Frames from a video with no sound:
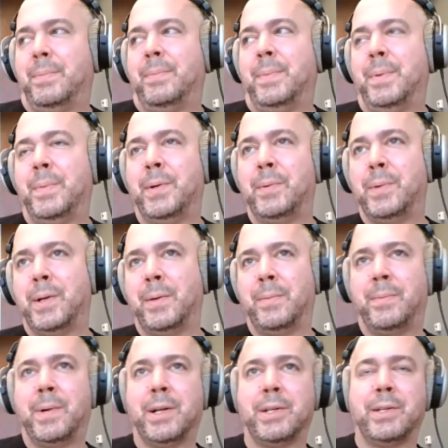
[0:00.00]
people don't want
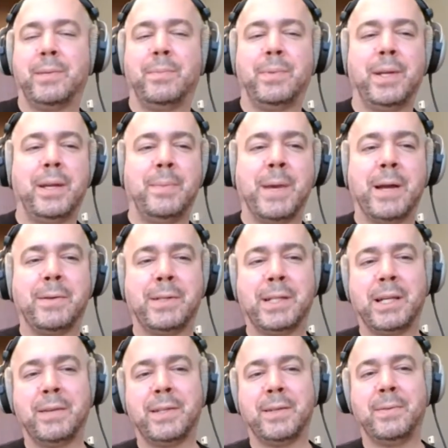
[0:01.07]
to watch them play
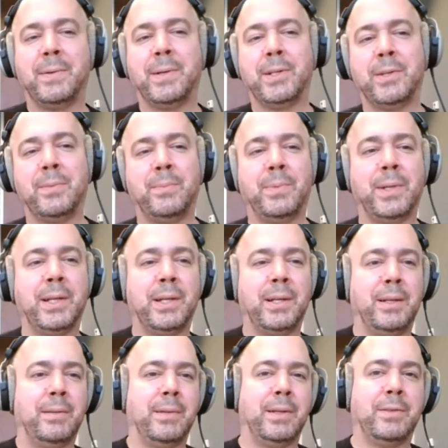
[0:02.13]
Battlesofts. They don't watch them
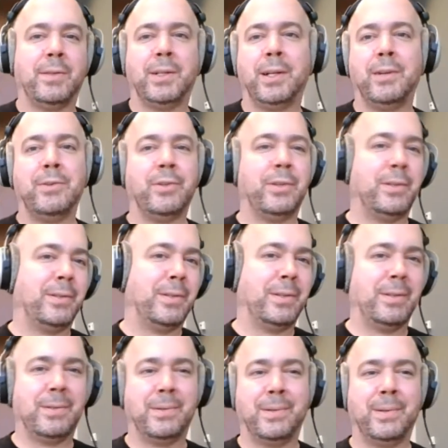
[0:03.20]
play Enter the Gungeon
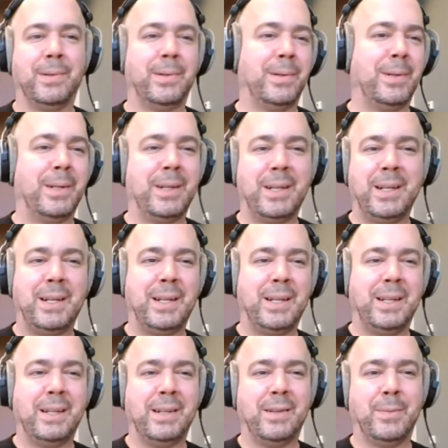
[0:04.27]
or
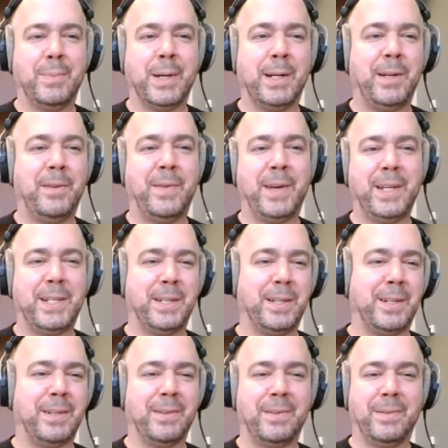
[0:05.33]
Binding of Isaac
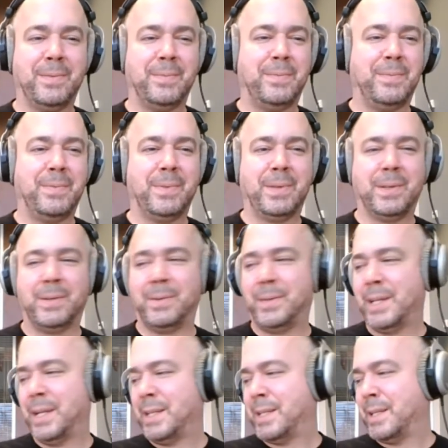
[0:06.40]
or
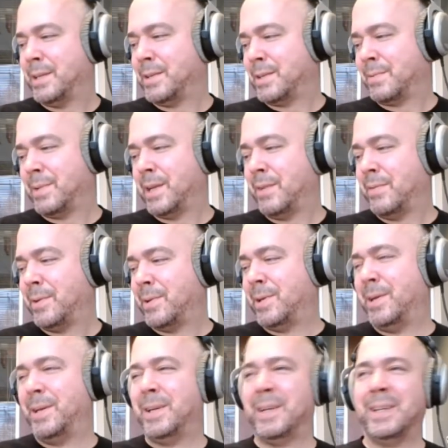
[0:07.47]
Dead Cells or whatever.
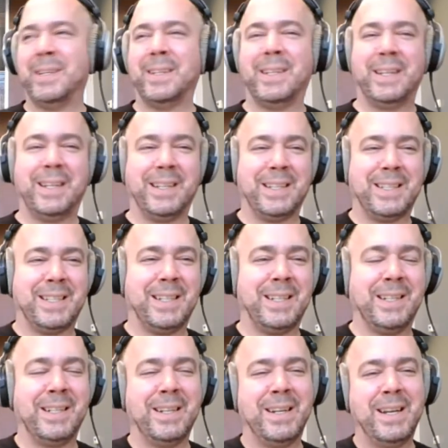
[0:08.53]
Like it's
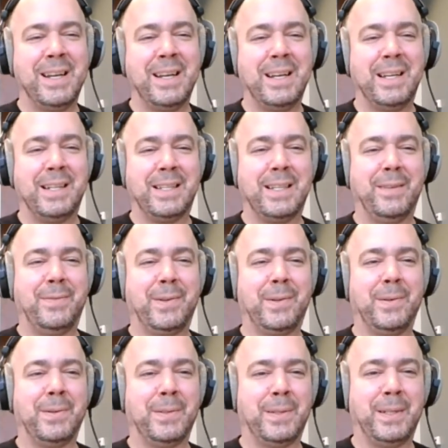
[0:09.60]

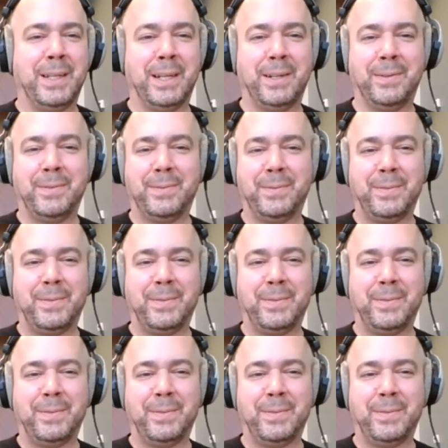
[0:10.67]
difficult, you know.